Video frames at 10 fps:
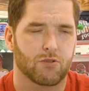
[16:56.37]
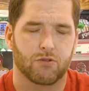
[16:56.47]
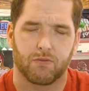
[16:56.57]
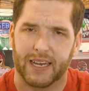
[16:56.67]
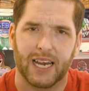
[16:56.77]

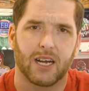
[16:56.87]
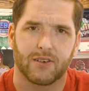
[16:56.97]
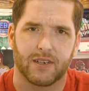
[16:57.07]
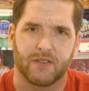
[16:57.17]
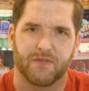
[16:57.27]

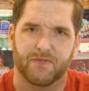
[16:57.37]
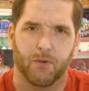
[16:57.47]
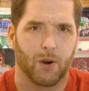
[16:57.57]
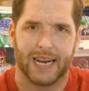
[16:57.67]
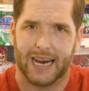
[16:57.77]

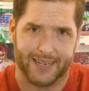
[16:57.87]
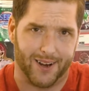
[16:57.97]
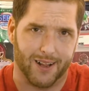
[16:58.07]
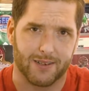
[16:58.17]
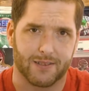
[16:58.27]

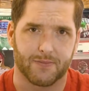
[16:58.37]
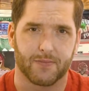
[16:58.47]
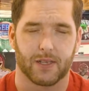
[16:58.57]
$349.